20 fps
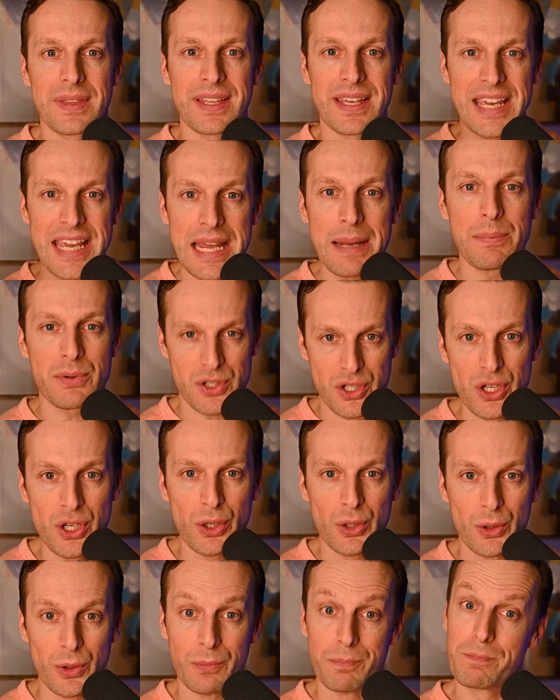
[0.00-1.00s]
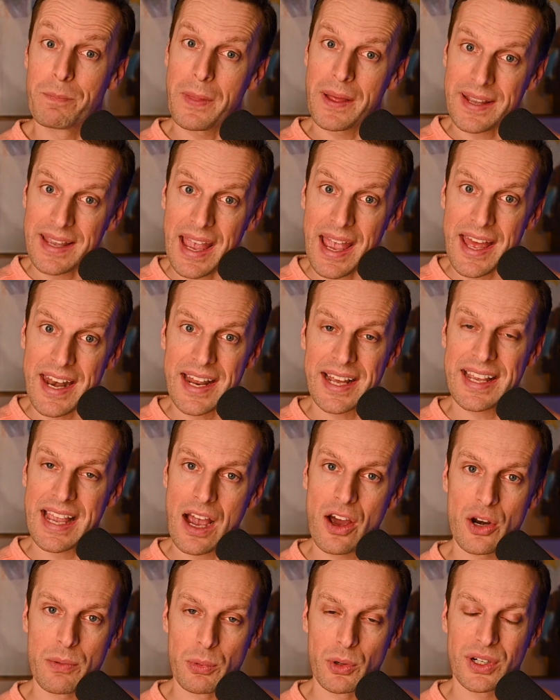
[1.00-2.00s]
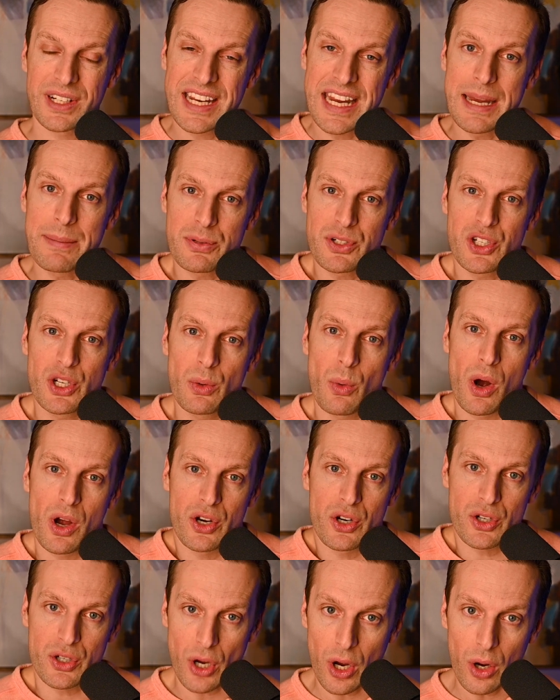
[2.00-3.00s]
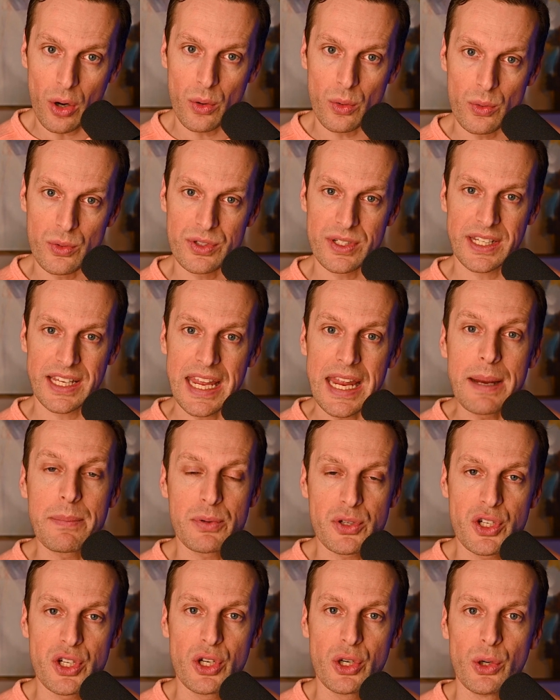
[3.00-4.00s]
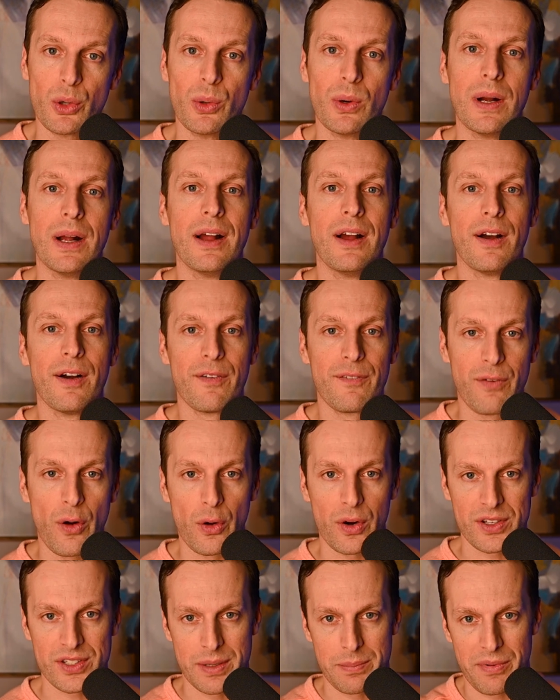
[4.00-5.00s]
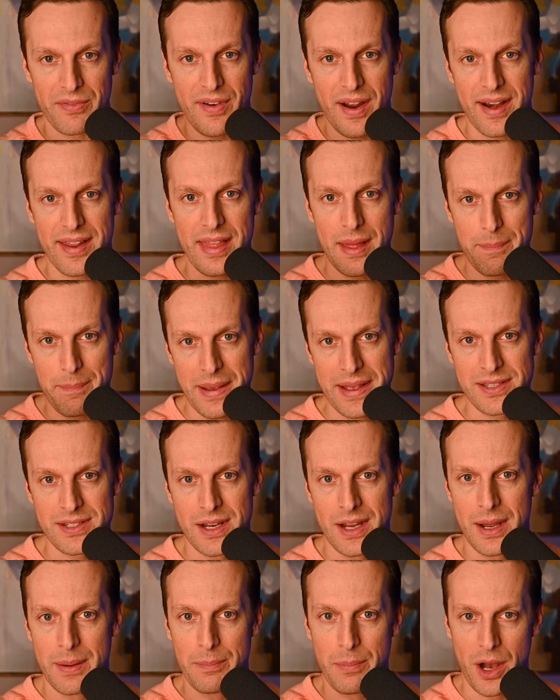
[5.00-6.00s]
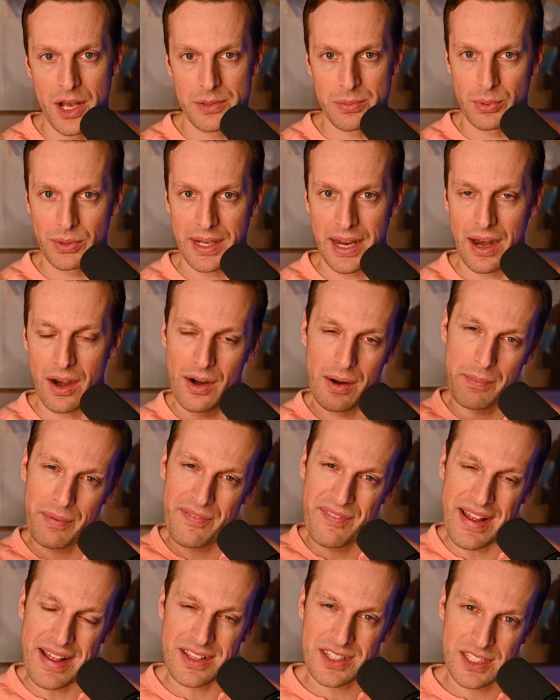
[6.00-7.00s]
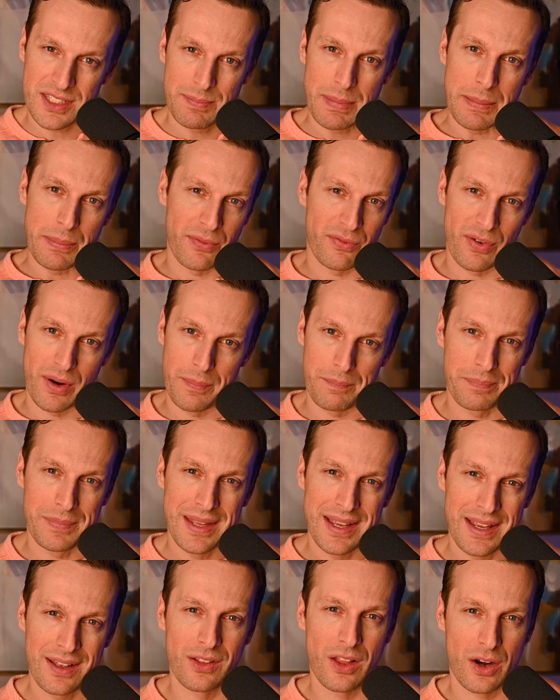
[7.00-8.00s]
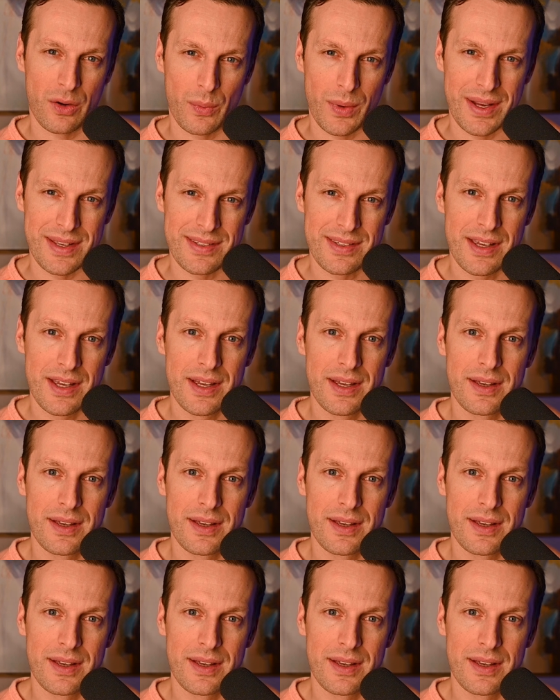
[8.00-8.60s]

keeps you, again, accountable, keeps you on your toes. It keeps you focused on providing that best possible care and prevents people from, in a lot of ways,